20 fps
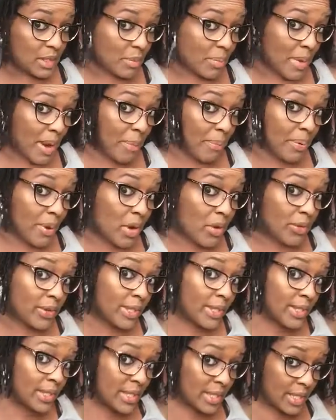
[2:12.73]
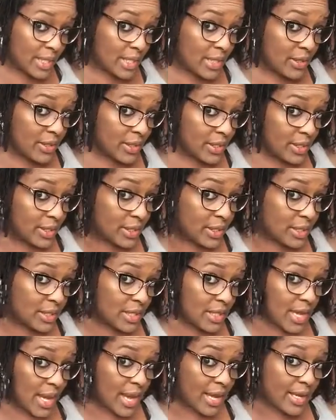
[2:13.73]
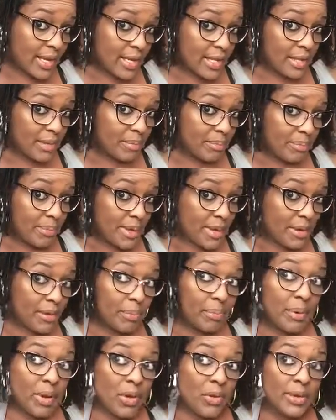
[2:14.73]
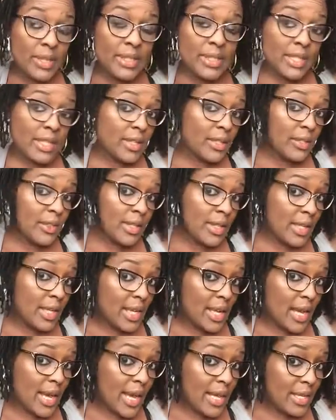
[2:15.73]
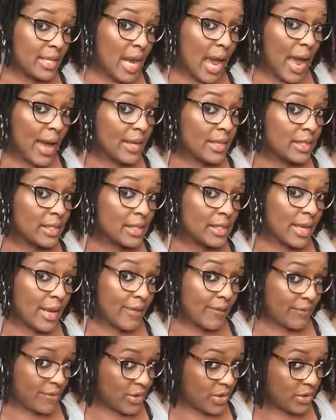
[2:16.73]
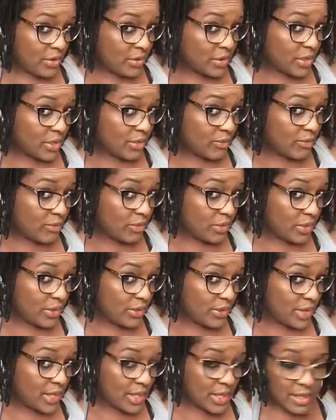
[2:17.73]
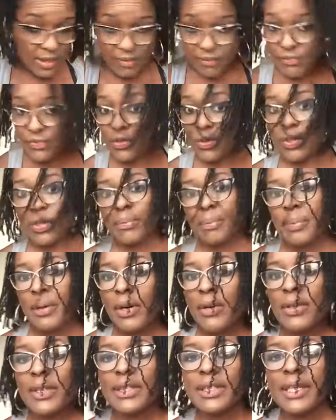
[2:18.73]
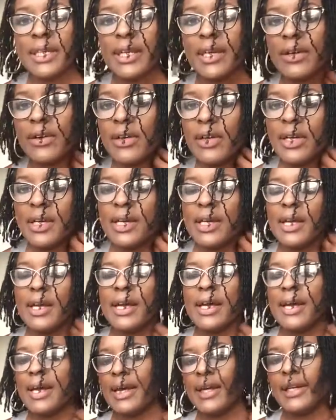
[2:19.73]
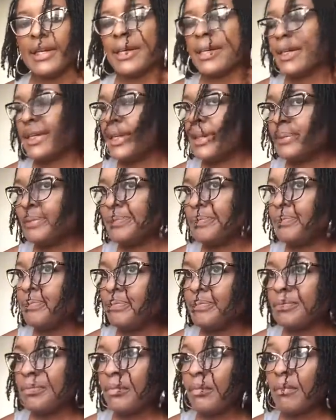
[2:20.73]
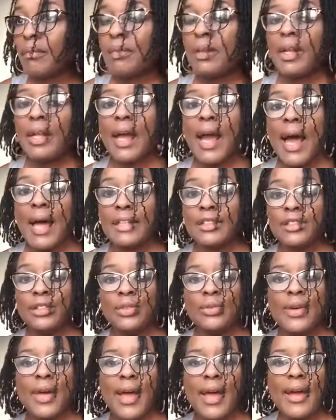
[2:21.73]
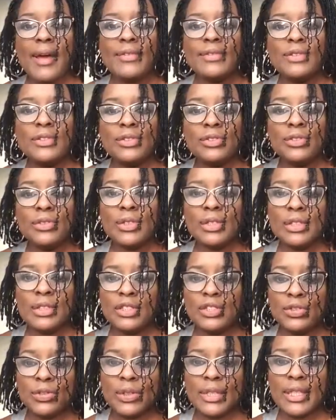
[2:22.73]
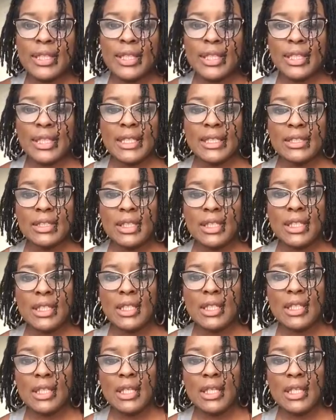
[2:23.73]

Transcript: my ponytail is, I get a better ponytail than I, I could at first. A real thick and full ponytail. And um, I do have shrinkage,